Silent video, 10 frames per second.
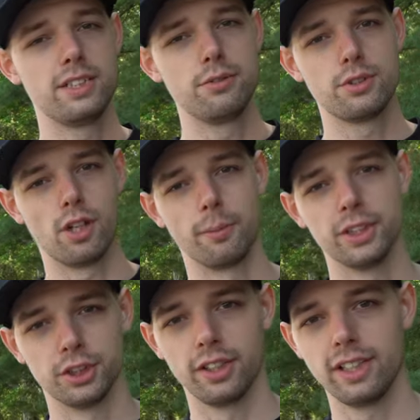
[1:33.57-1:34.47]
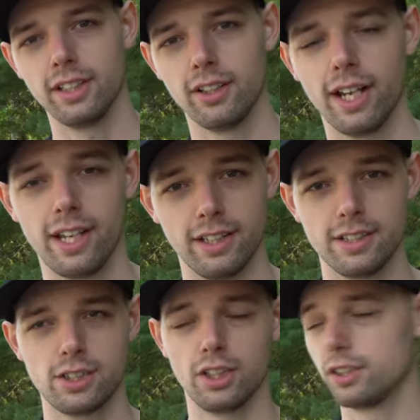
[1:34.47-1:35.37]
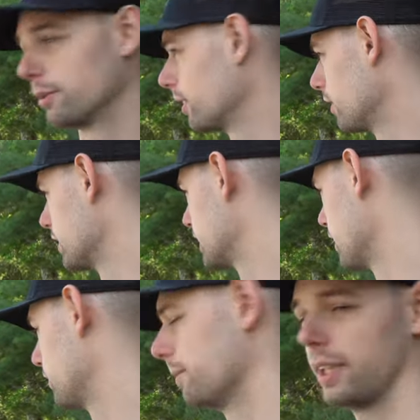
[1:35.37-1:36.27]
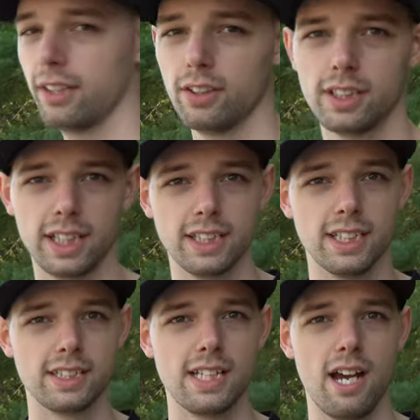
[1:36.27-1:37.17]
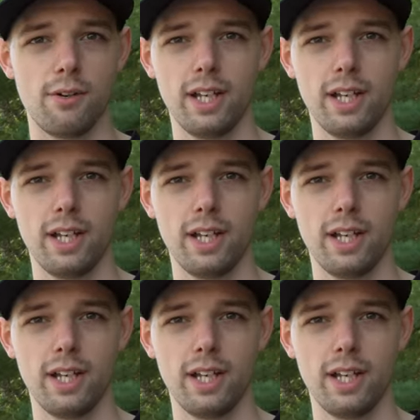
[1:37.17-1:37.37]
to start my journey here and start doing all the stuff to make it look like it does now.